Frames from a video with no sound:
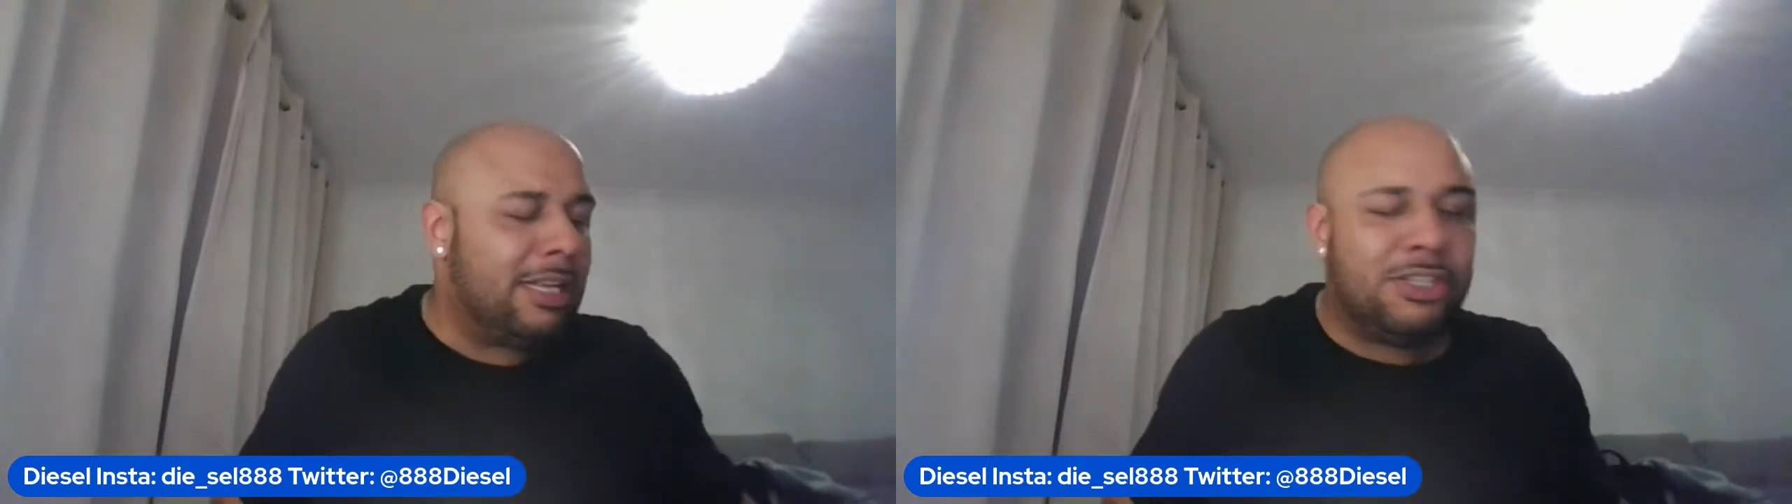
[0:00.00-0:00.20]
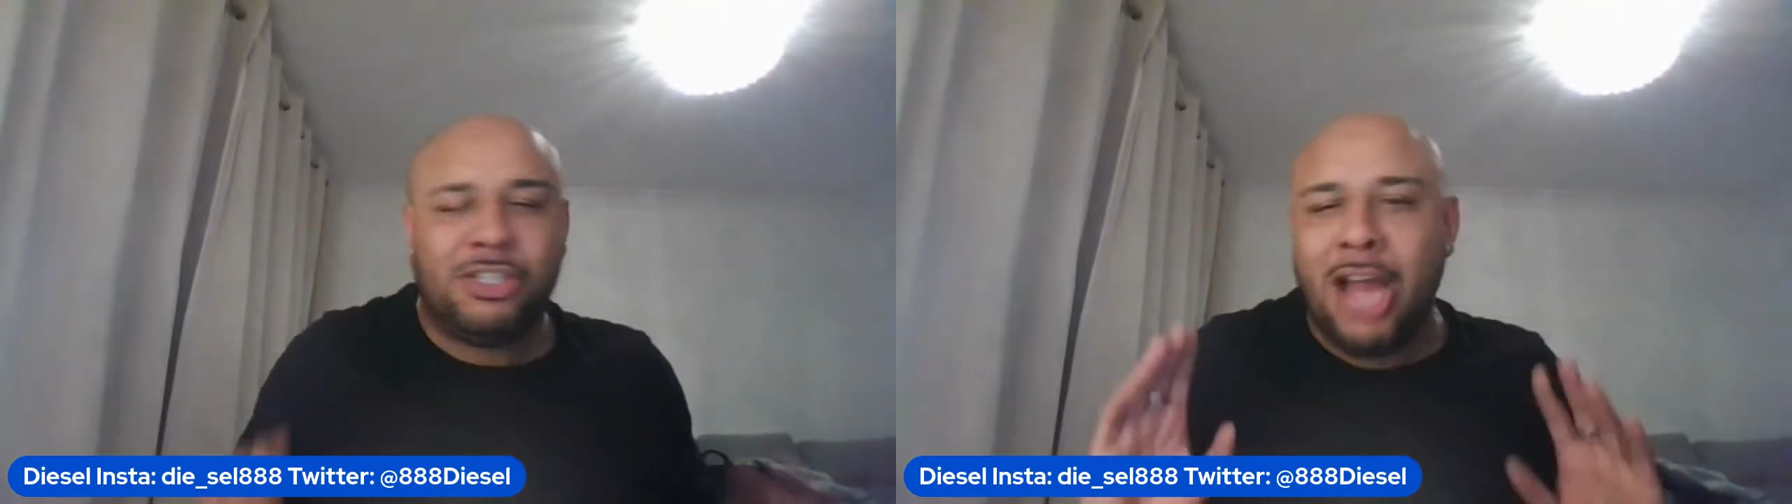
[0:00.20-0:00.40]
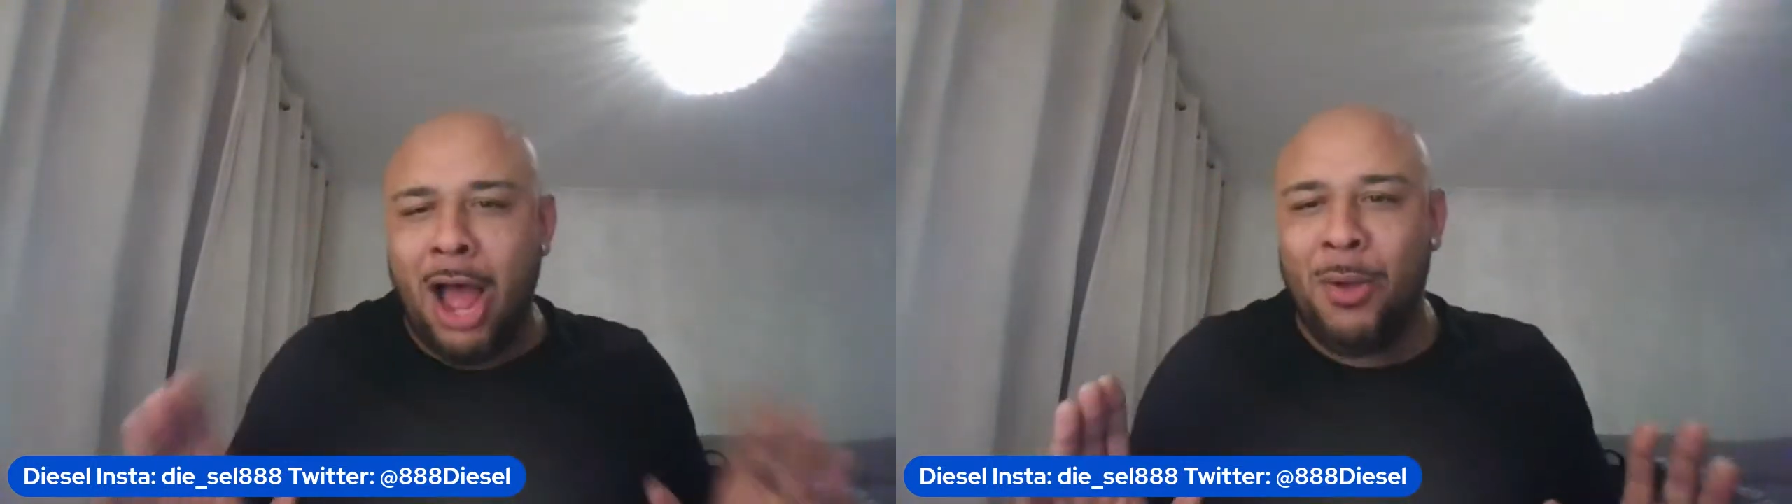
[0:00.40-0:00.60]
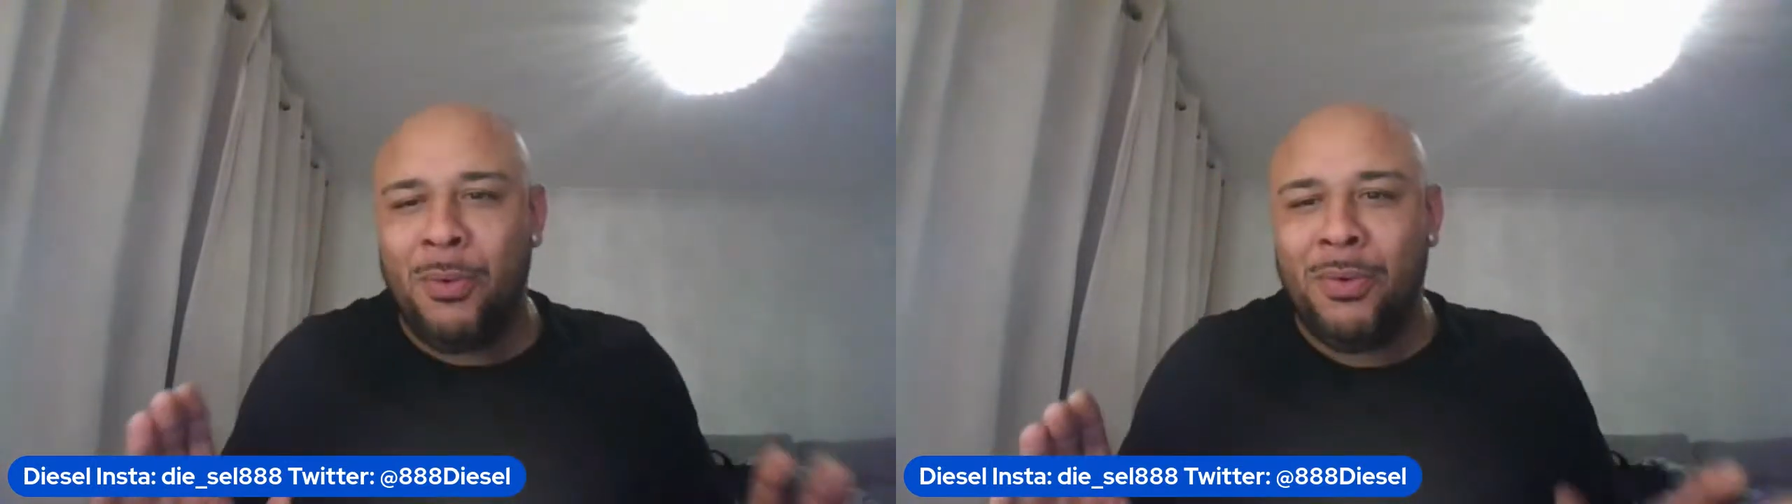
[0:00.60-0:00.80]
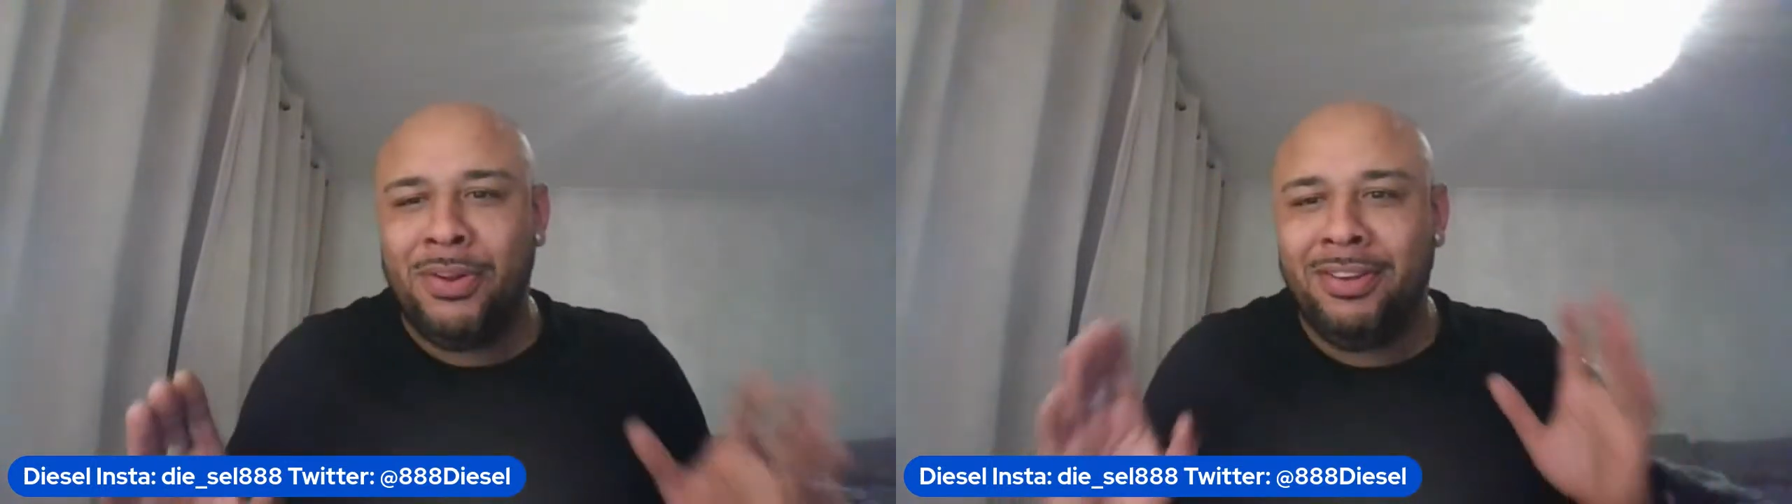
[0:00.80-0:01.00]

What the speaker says: So,